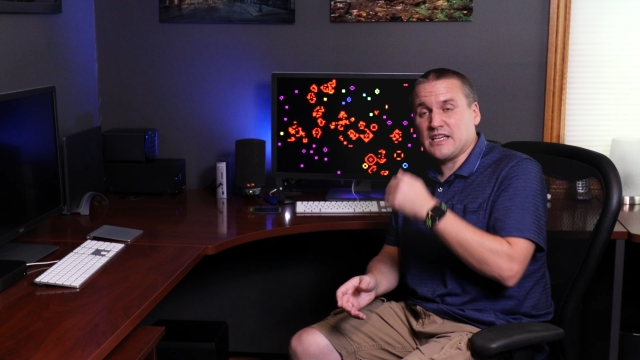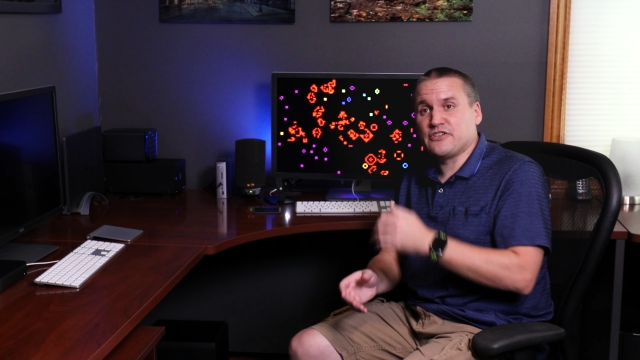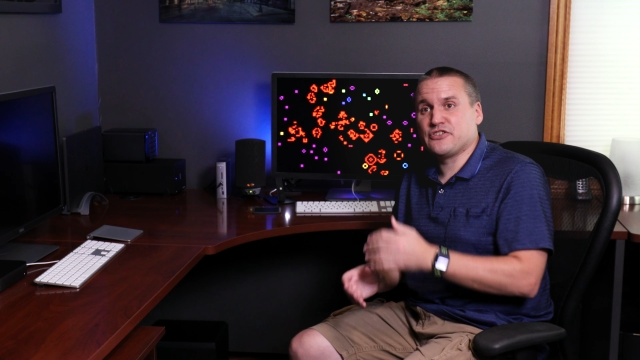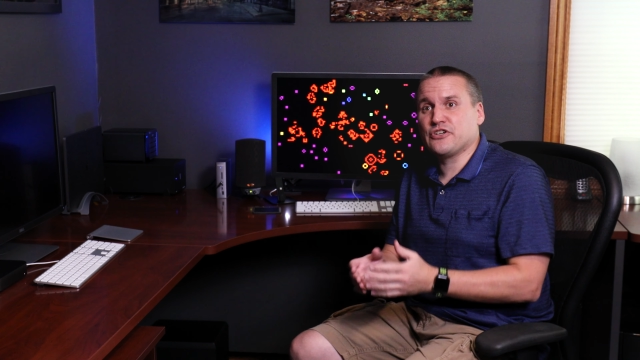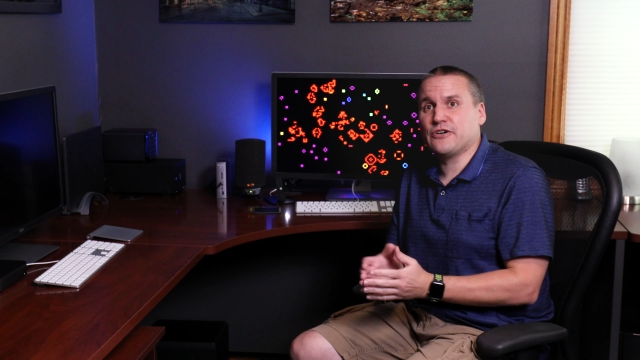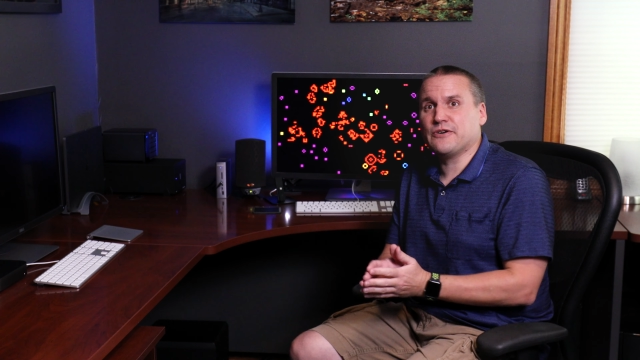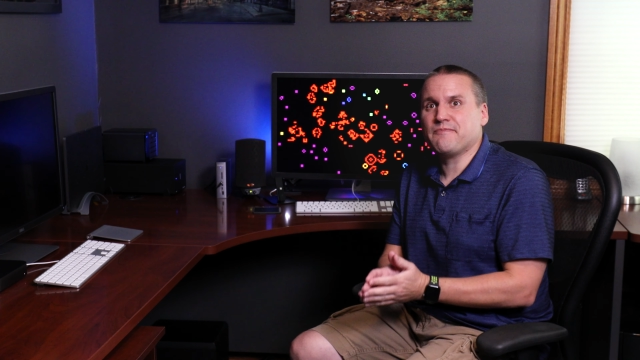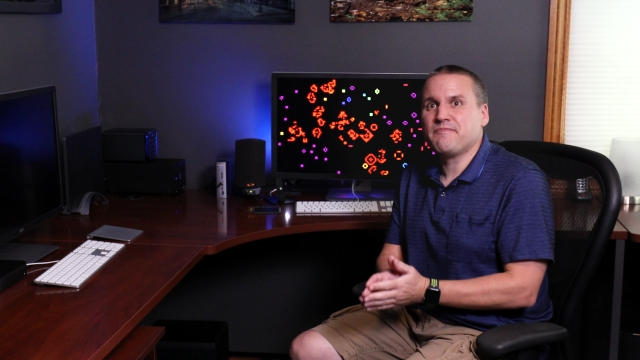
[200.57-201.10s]

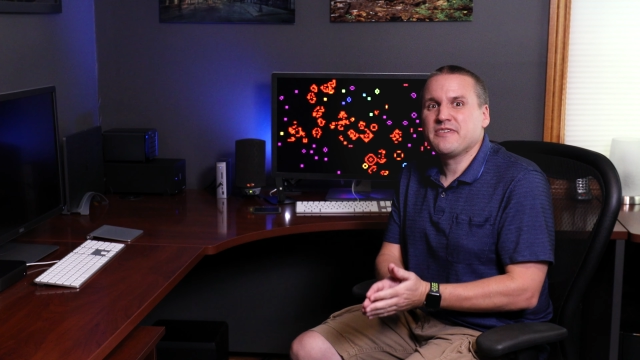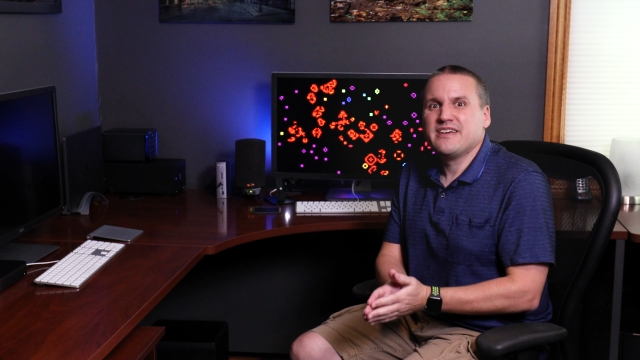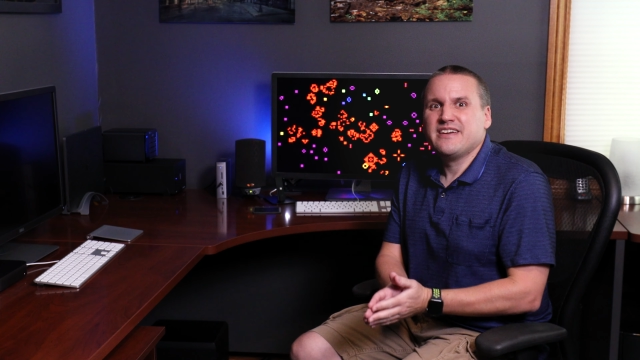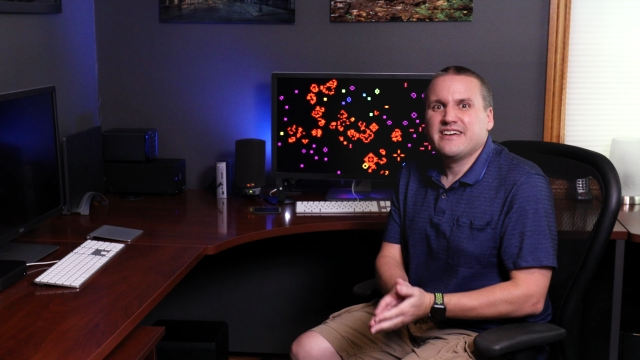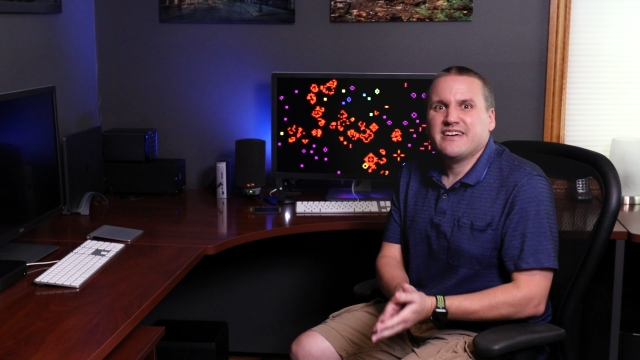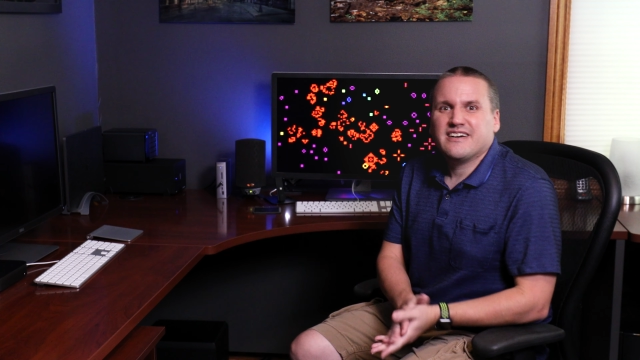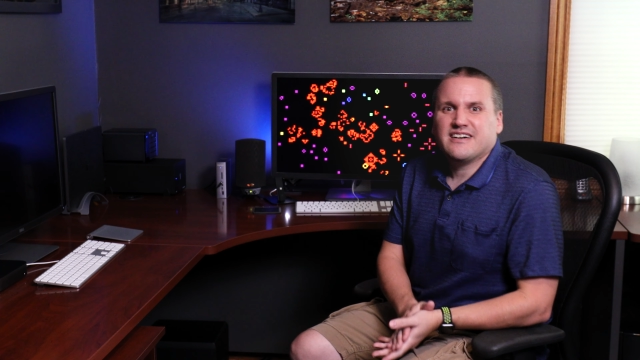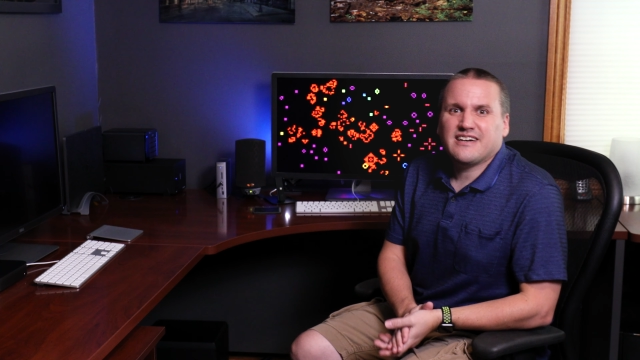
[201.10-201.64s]
So
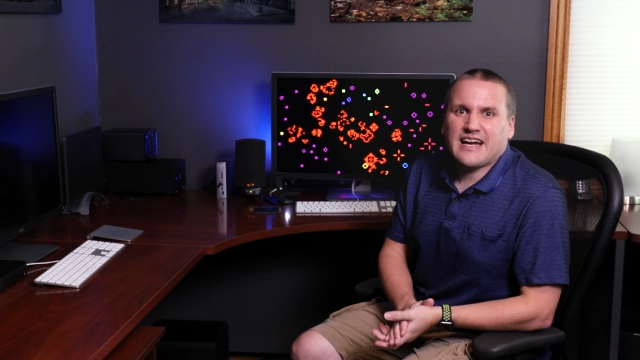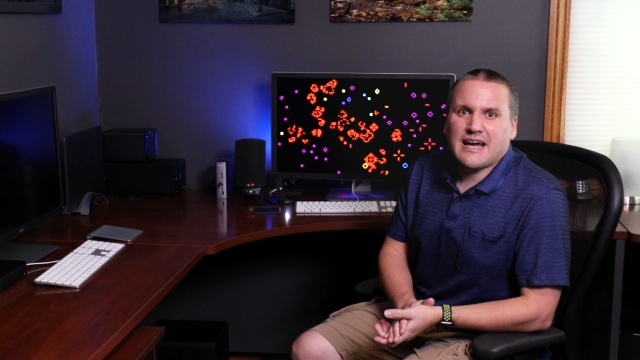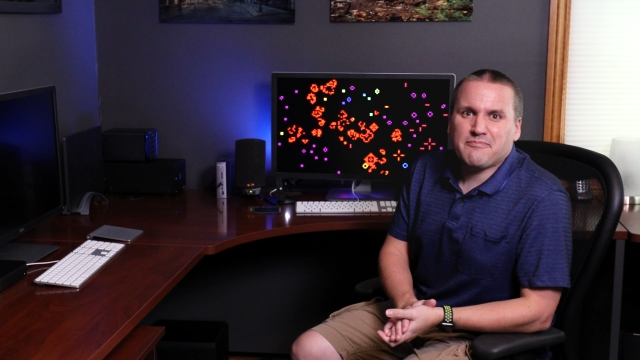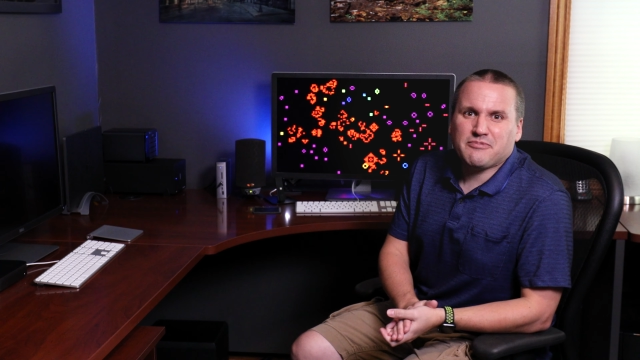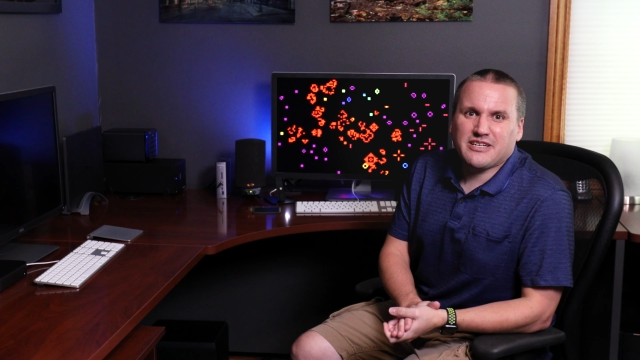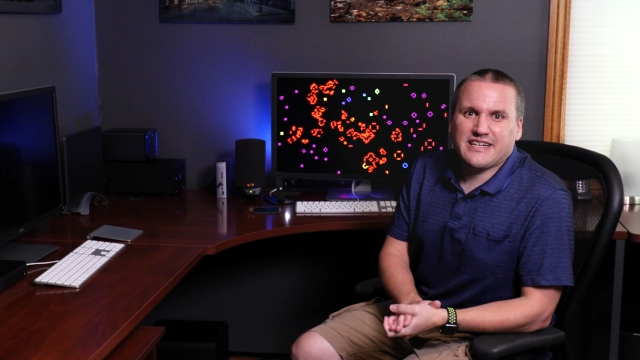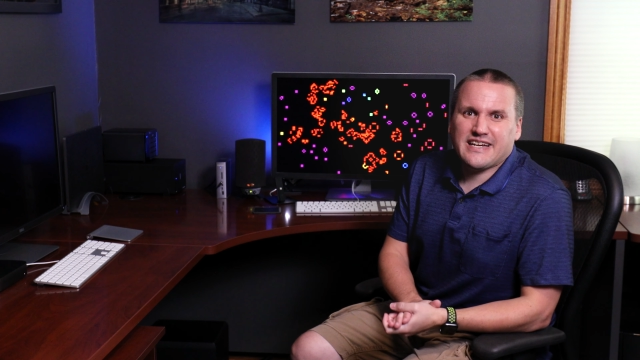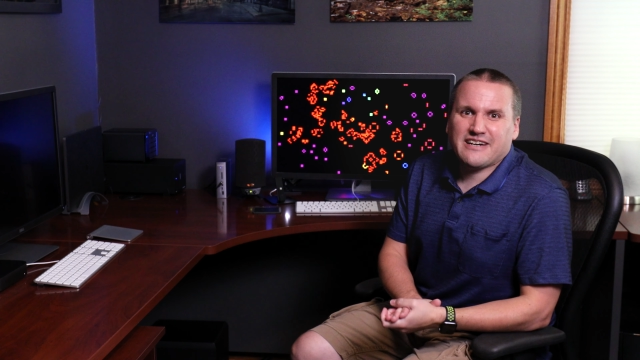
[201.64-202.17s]

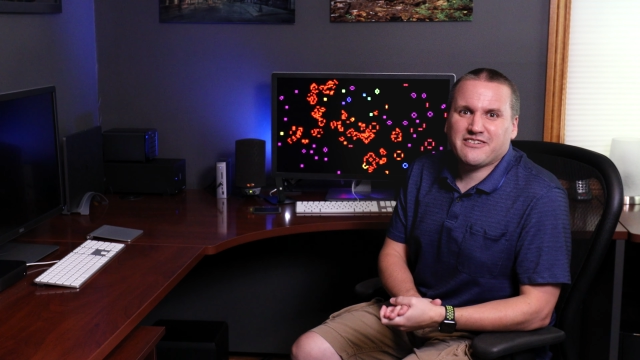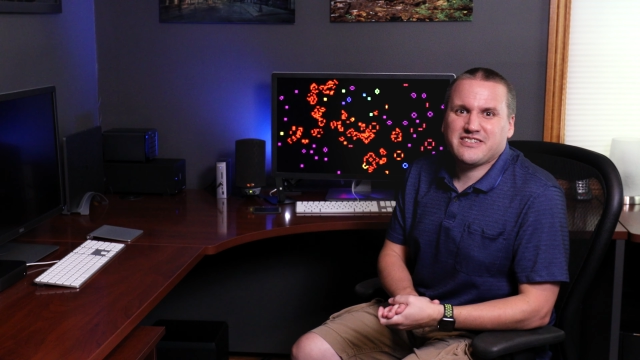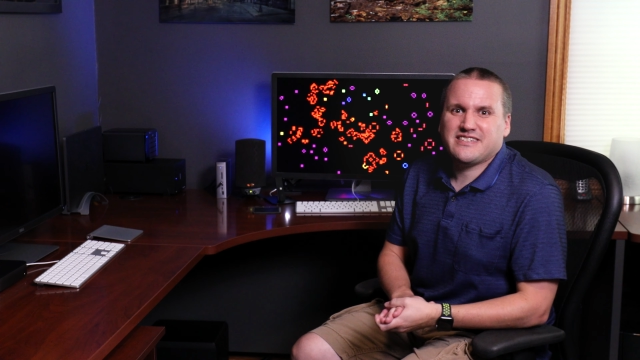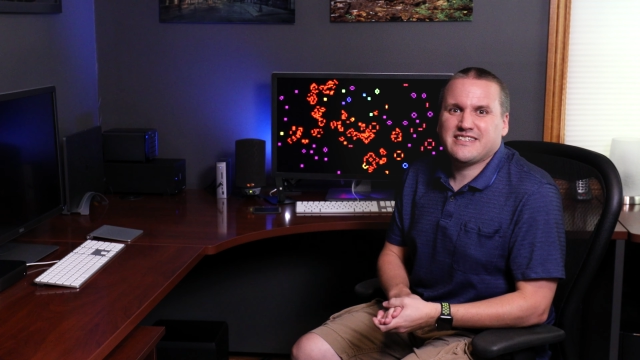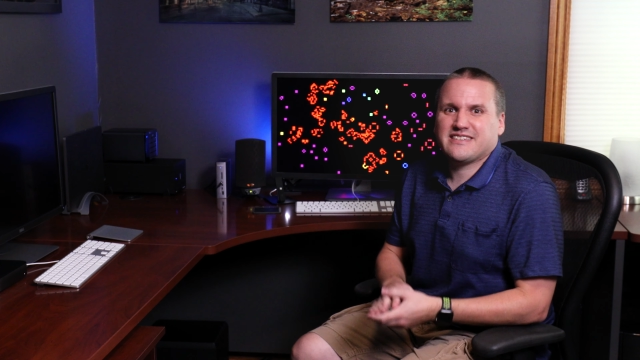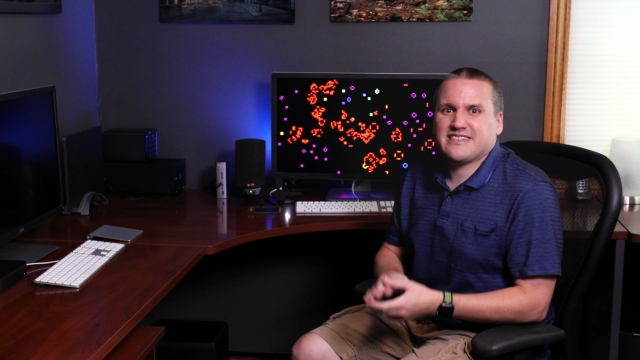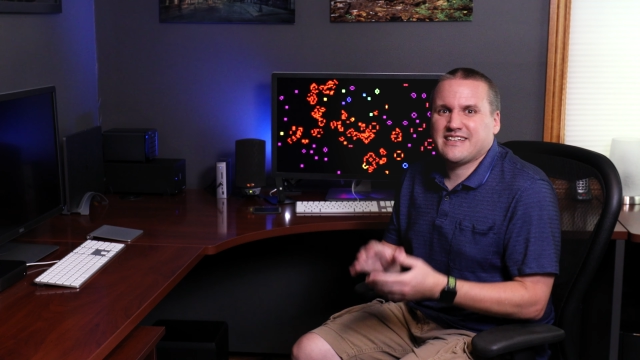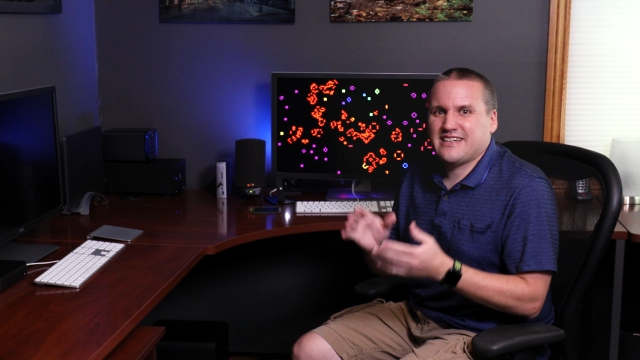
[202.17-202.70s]
Apple announced
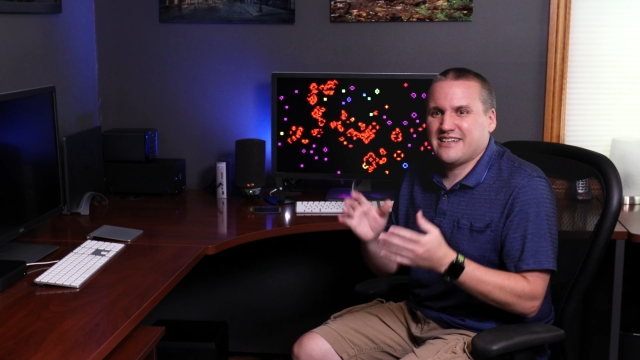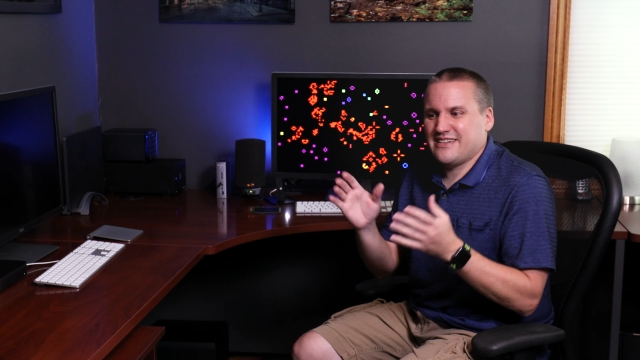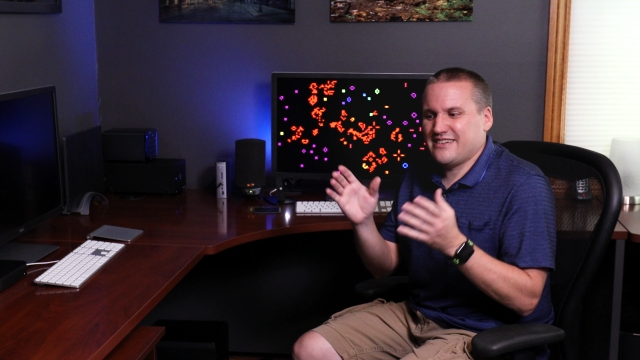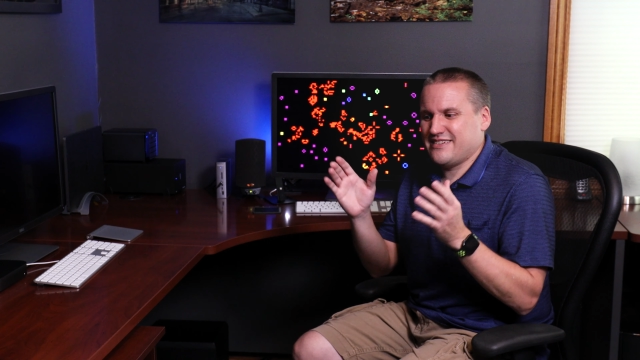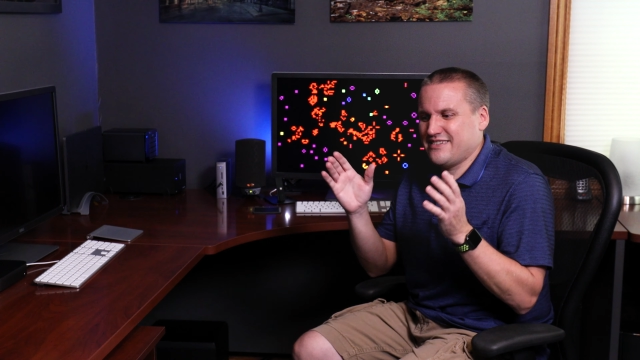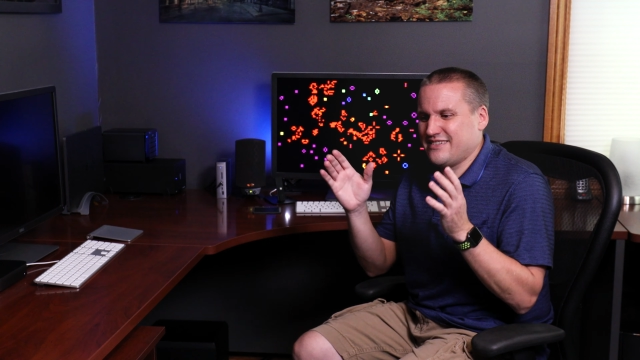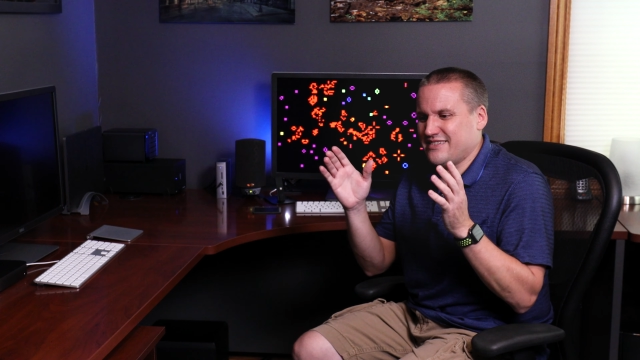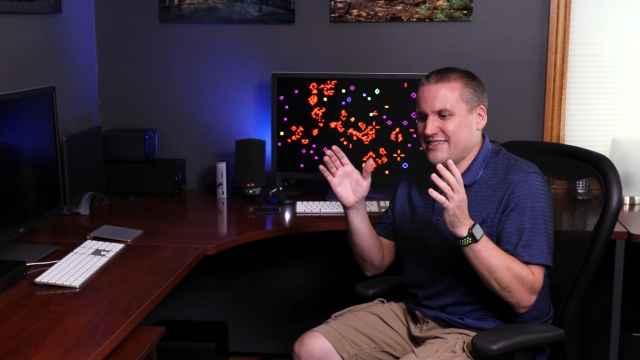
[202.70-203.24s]
it.
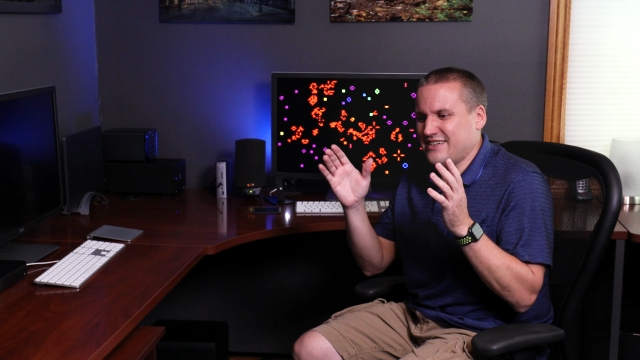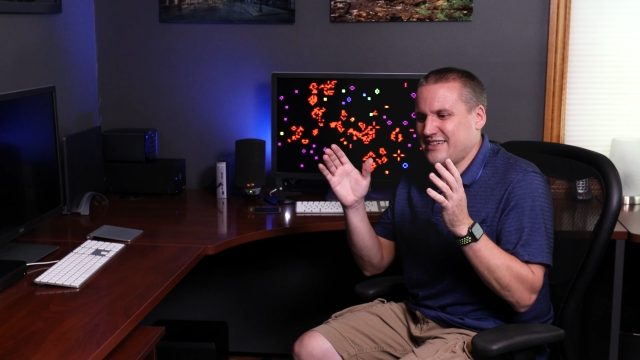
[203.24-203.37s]
They